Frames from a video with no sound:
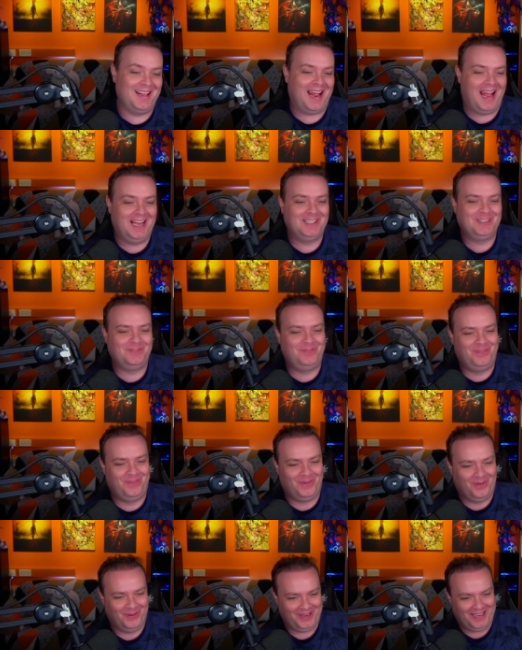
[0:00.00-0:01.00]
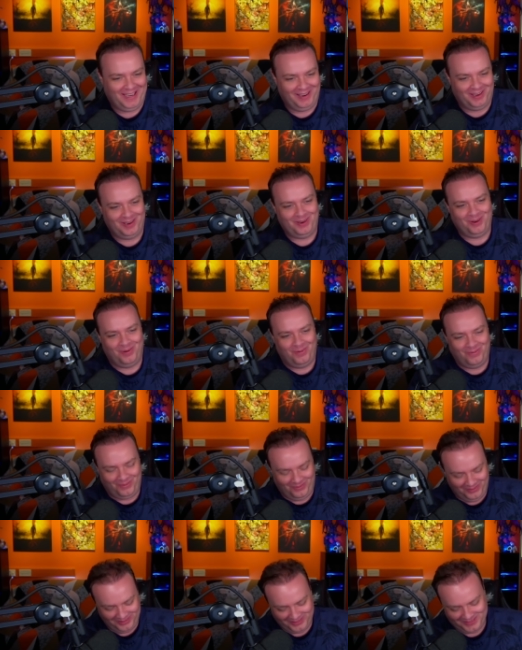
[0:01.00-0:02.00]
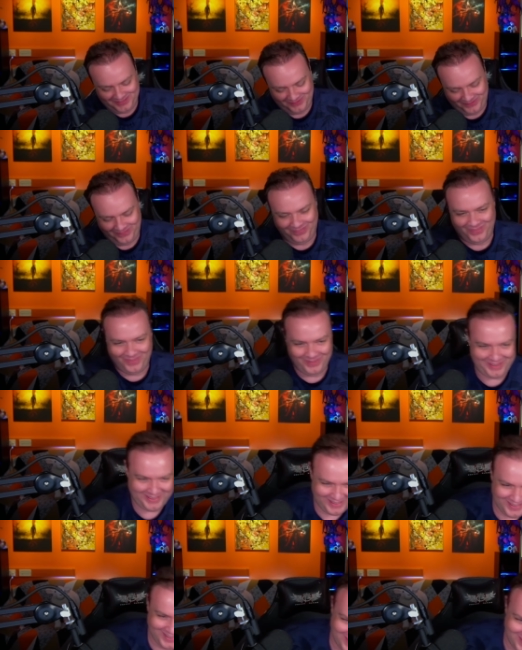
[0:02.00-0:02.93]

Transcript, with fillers: That's fucking cold as fuck.